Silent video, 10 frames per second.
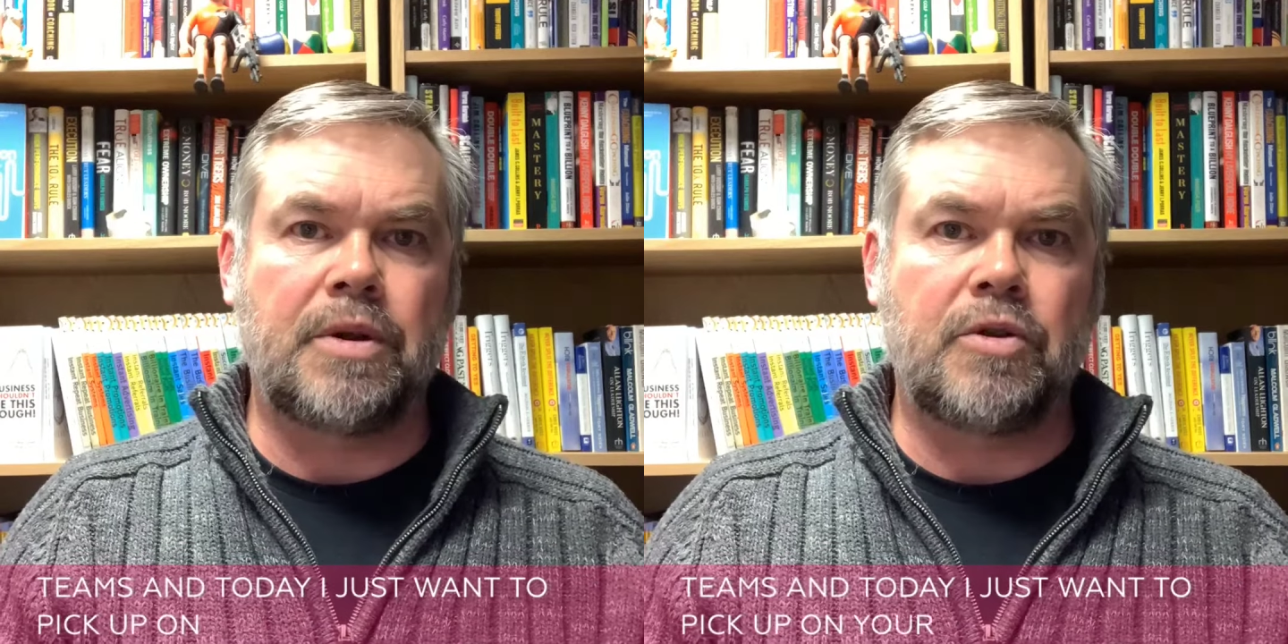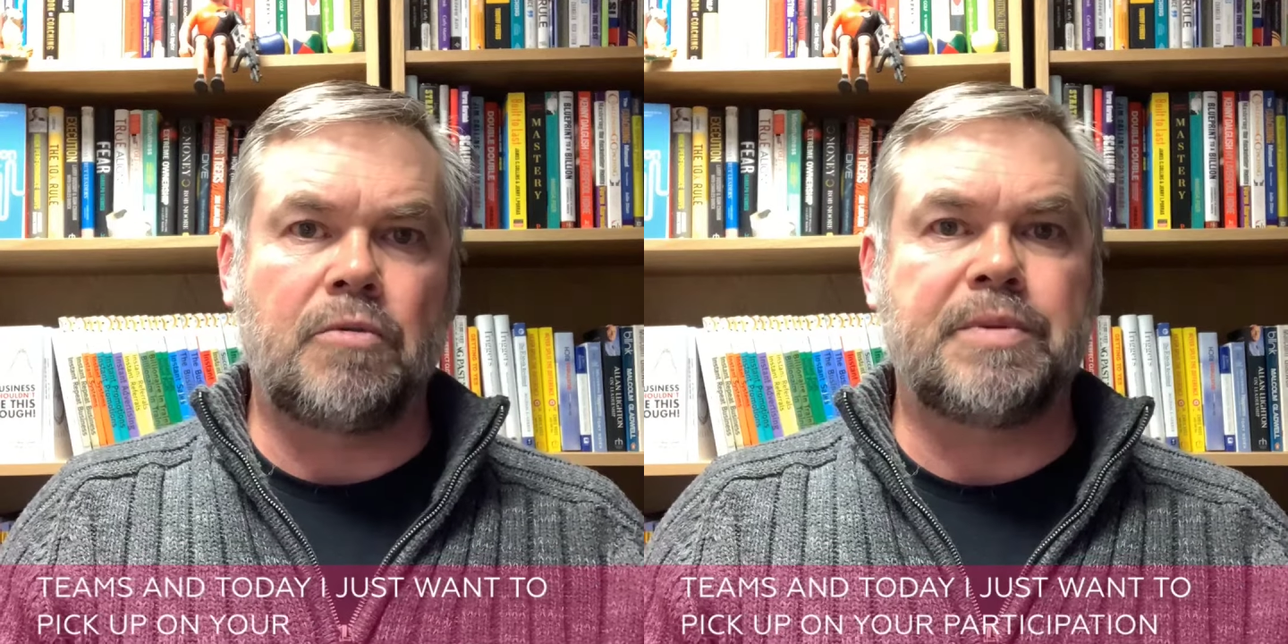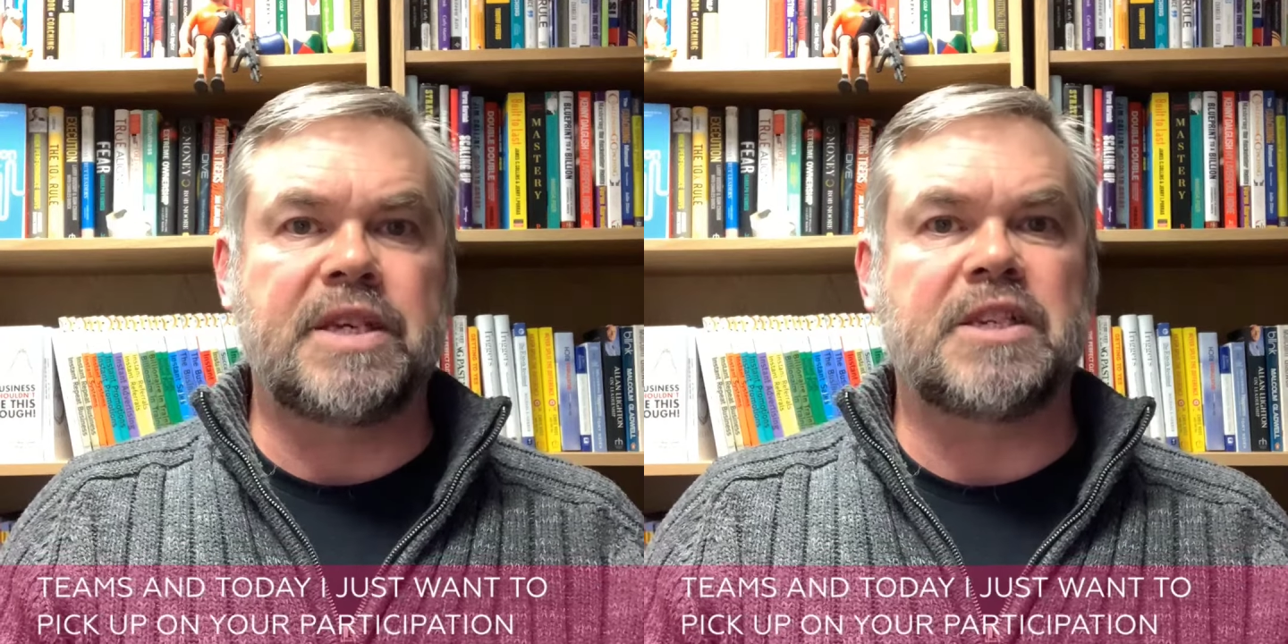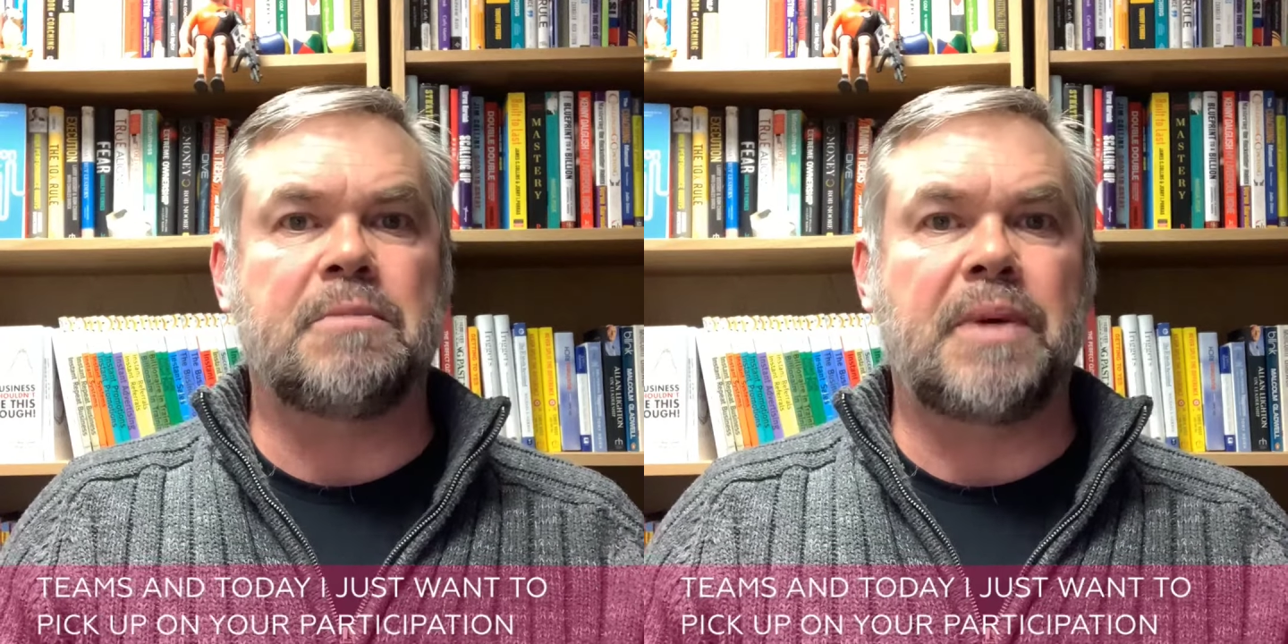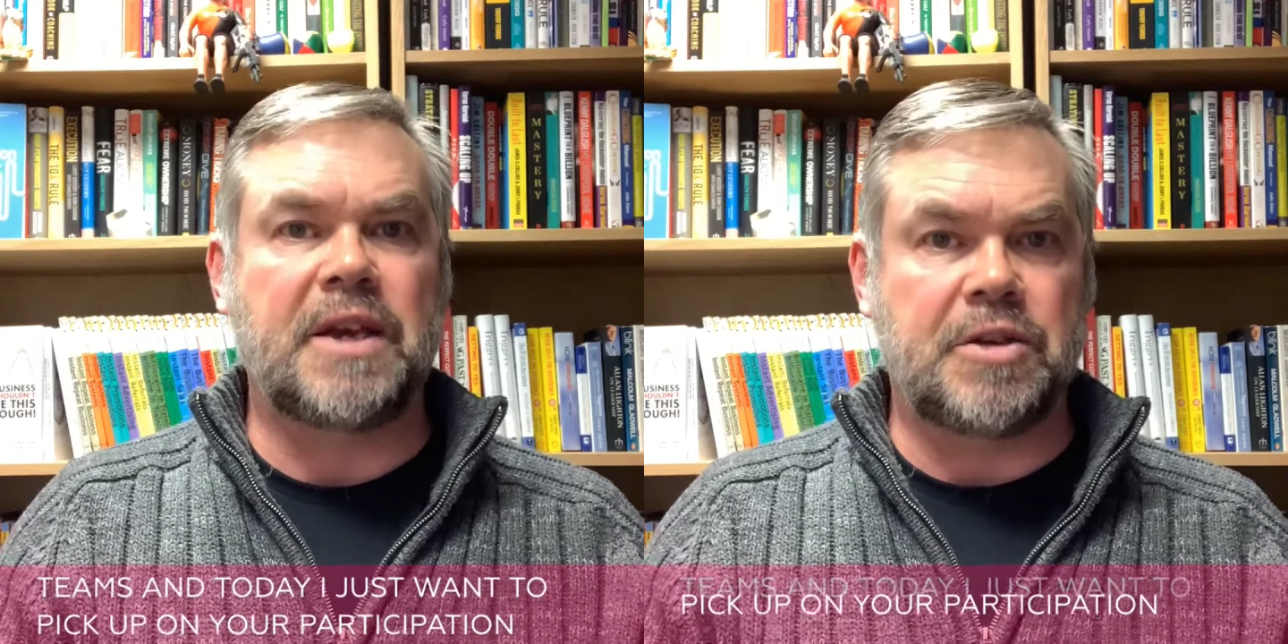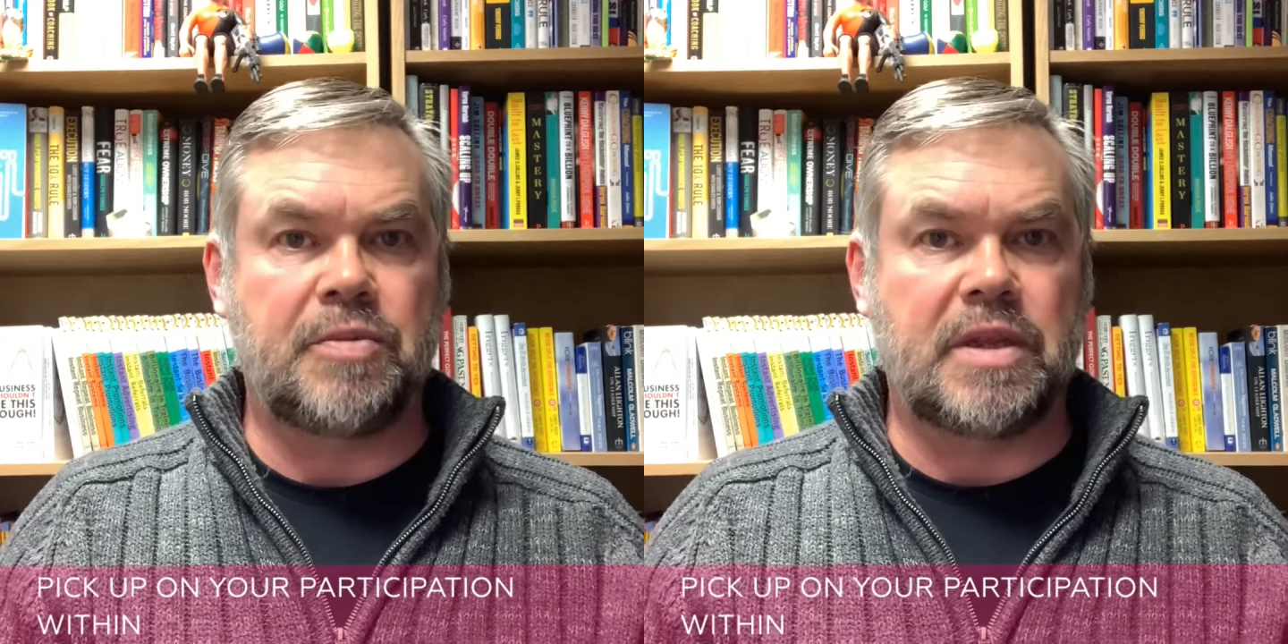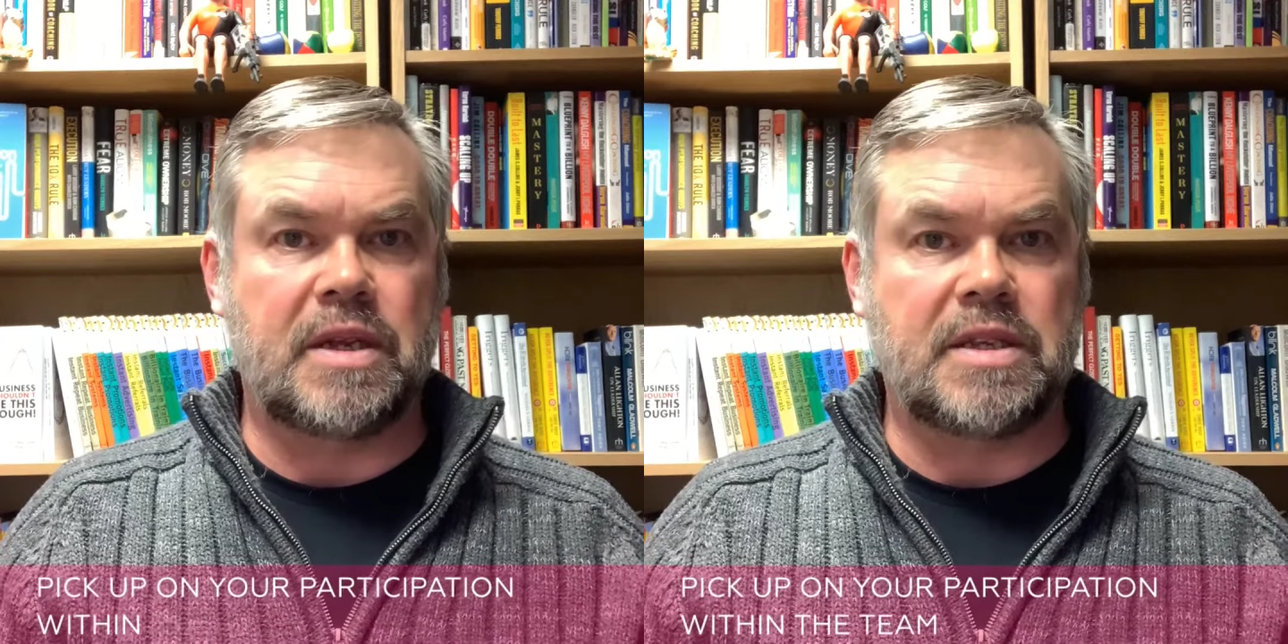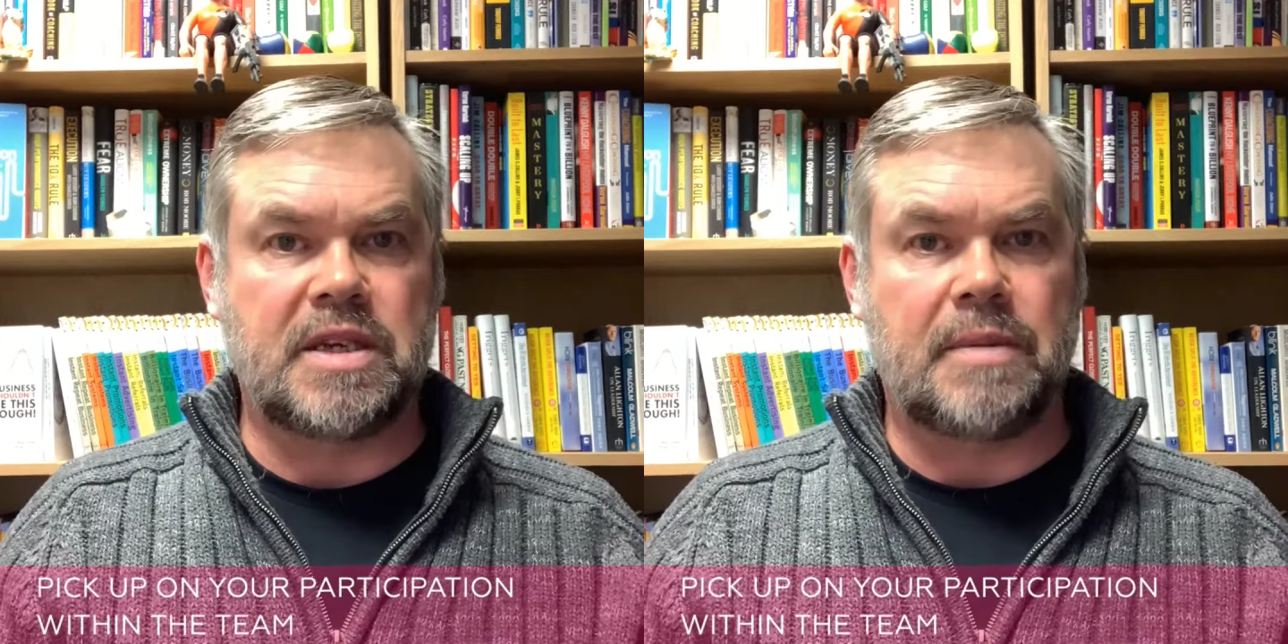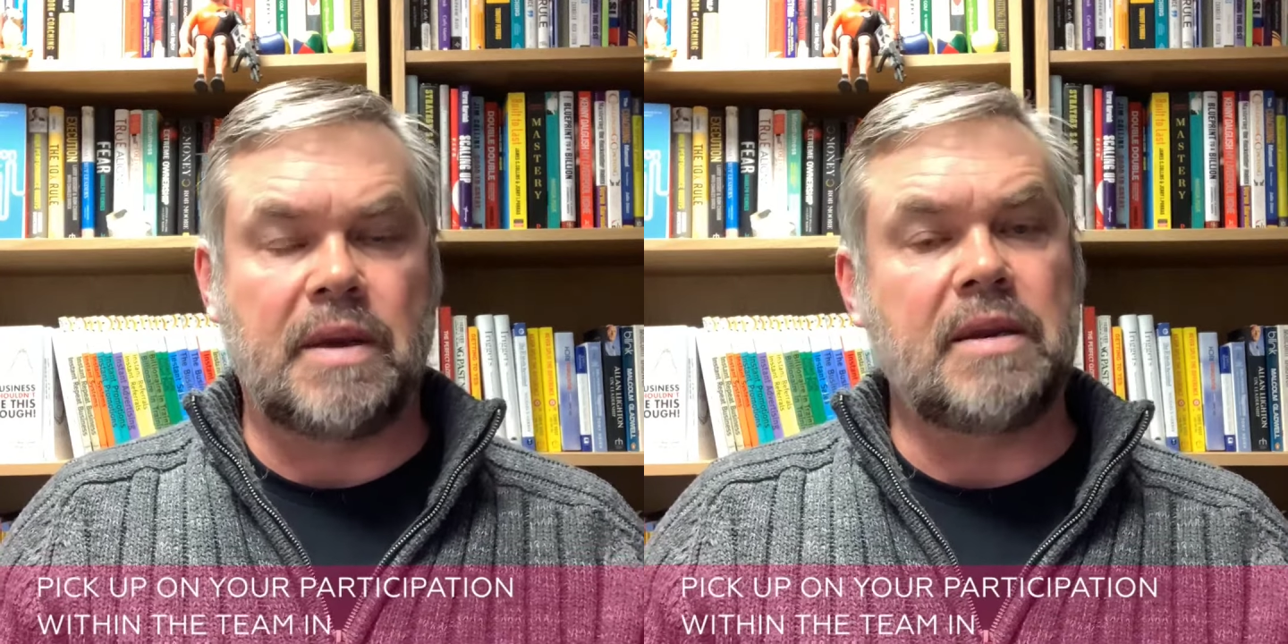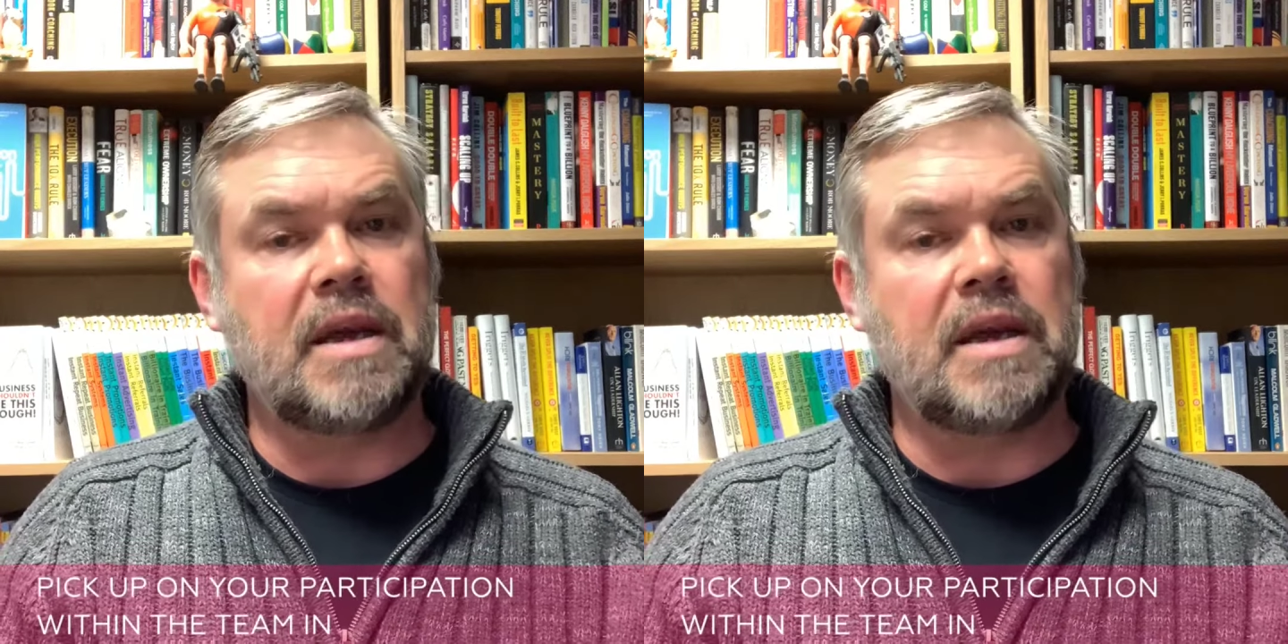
your participation within a team and,